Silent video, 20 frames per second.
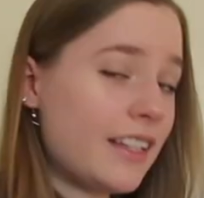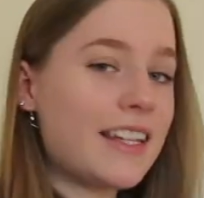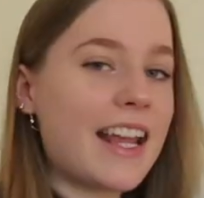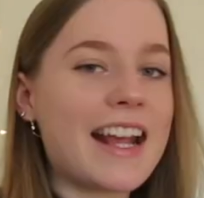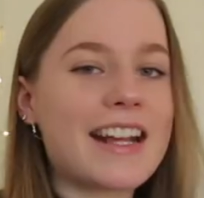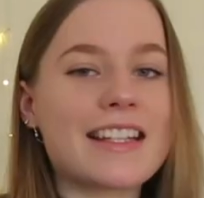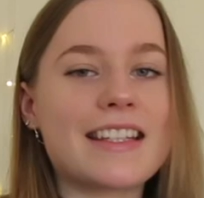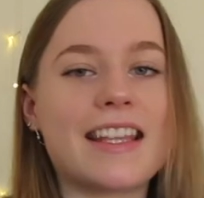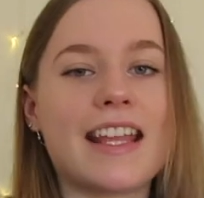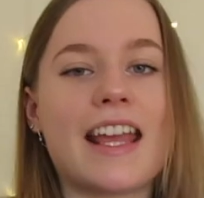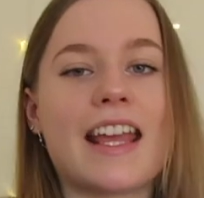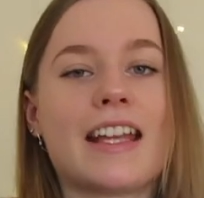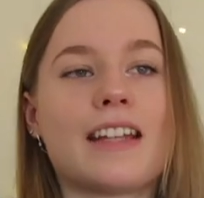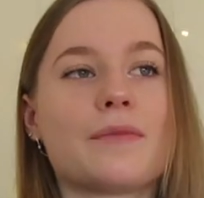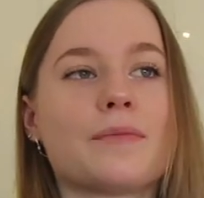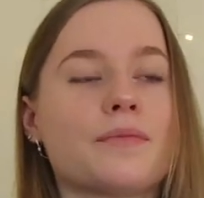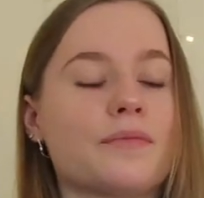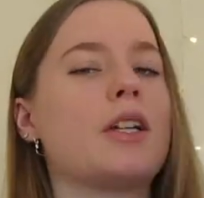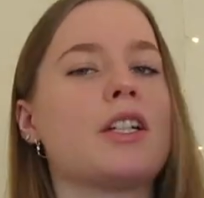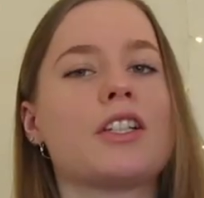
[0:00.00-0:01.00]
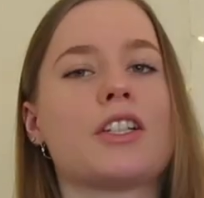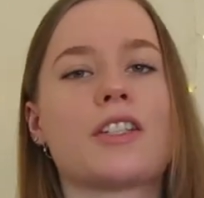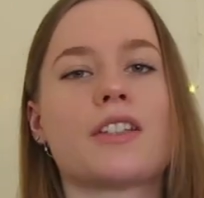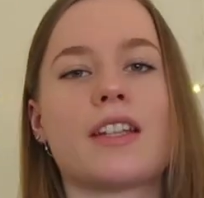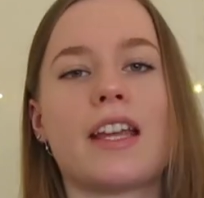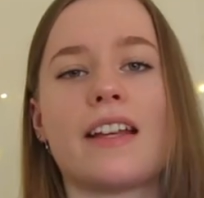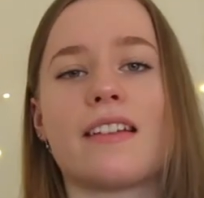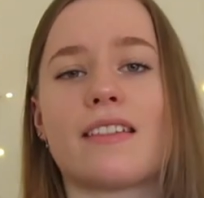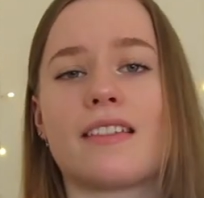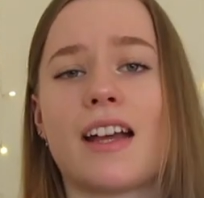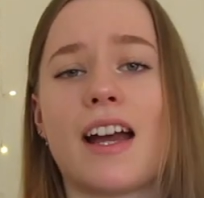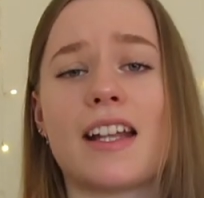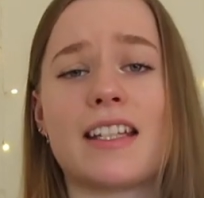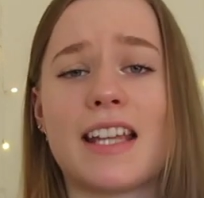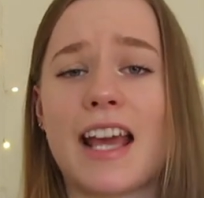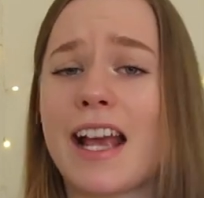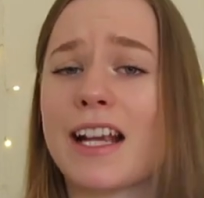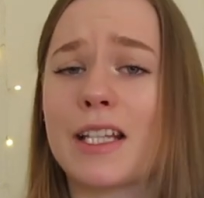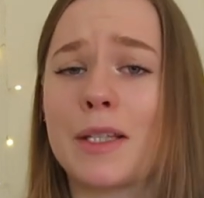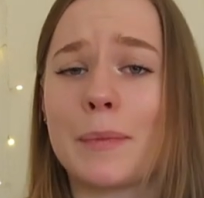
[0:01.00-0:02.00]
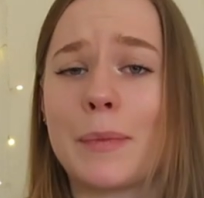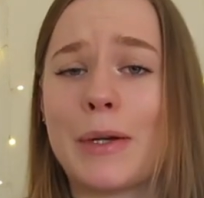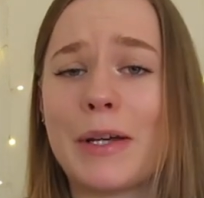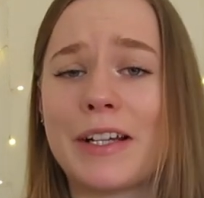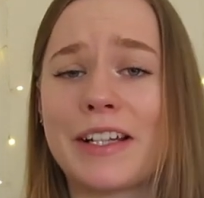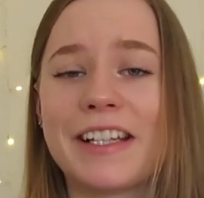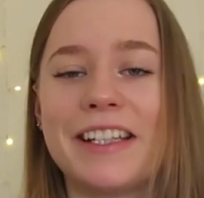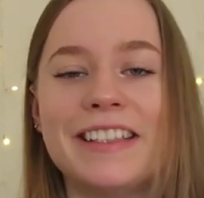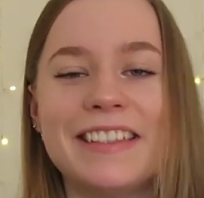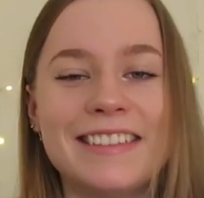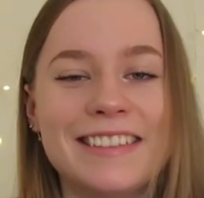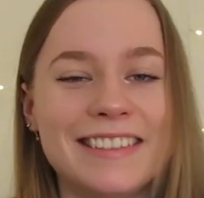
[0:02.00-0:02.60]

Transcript: The next thing, but just like a textbook.